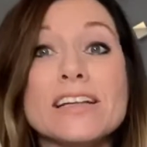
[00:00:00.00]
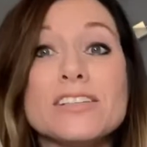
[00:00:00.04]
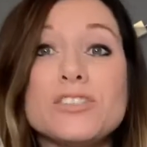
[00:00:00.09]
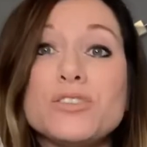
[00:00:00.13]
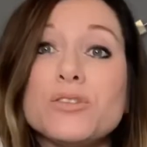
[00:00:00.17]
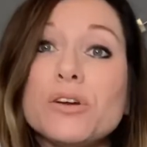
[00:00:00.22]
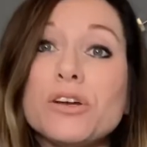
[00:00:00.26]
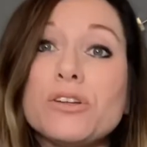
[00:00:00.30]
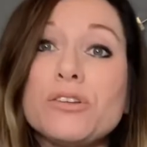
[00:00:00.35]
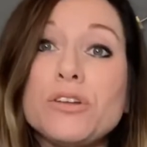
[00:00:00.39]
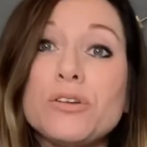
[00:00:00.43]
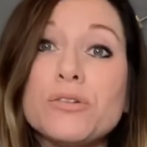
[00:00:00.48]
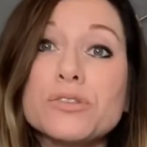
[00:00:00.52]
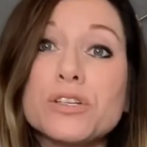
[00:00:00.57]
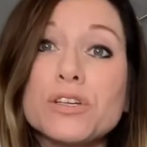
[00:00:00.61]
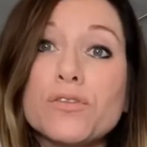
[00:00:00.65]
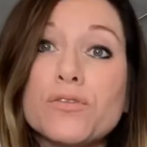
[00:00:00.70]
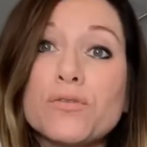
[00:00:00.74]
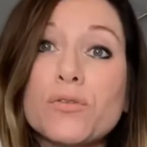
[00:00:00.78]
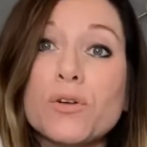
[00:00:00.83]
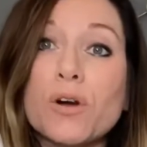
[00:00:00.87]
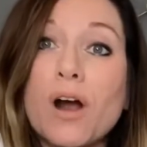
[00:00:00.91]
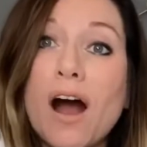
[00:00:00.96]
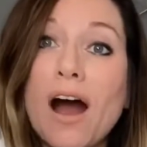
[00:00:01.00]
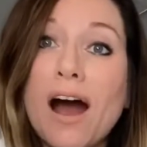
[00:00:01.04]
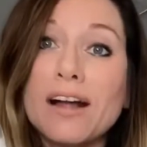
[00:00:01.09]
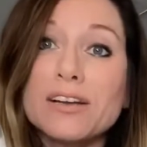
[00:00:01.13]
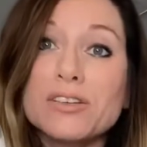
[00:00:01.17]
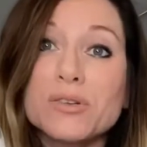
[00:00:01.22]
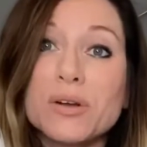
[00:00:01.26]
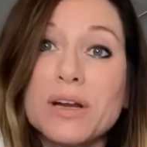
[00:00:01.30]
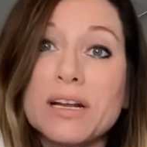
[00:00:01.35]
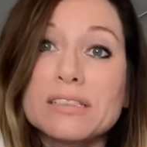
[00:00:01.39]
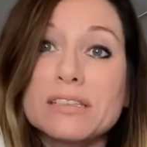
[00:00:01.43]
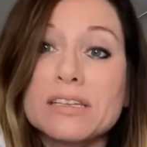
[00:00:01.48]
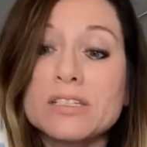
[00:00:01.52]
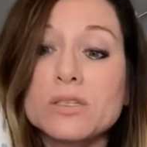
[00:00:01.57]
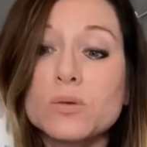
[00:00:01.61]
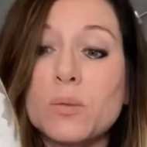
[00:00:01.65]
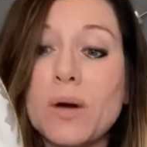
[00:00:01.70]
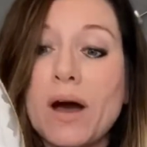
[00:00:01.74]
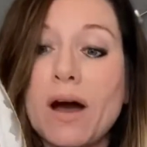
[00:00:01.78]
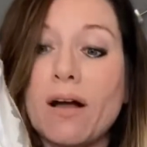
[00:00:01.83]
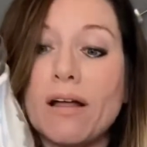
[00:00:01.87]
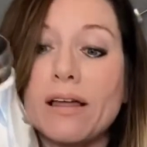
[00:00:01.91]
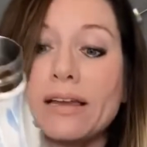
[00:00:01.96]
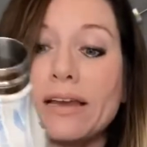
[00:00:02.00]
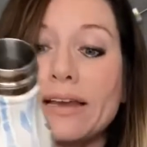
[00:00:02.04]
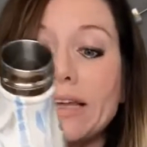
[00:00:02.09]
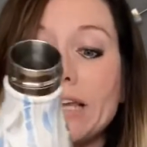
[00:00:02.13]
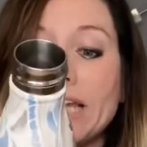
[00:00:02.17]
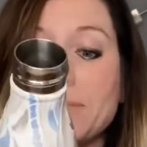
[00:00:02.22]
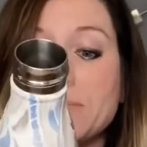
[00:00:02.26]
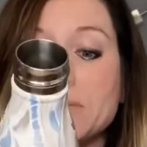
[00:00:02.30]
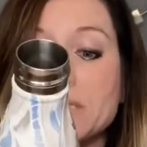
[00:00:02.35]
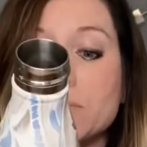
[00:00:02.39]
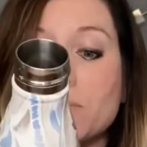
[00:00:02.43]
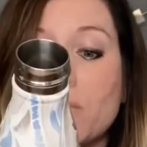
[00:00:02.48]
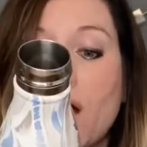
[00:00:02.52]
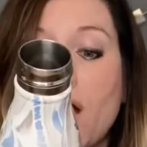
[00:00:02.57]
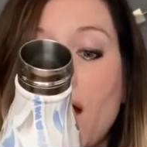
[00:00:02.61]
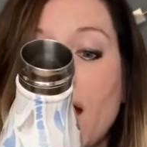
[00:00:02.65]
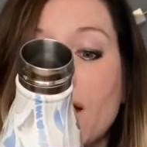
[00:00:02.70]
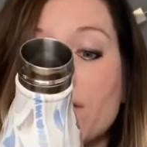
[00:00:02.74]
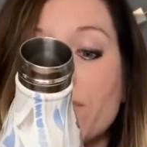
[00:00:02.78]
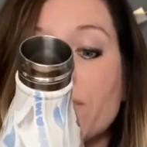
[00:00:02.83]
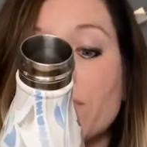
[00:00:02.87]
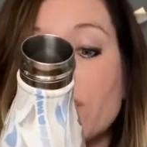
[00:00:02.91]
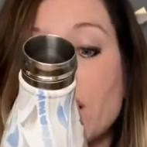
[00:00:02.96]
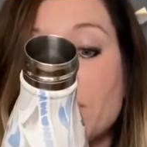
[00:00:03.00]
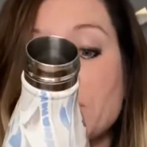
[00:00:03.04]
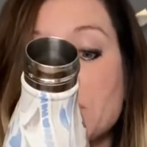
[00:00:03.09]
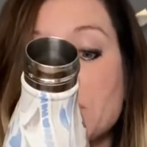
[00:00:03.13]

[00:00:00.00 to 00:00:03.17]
you can use it for hot drinks as well, and it keeps them hot for up to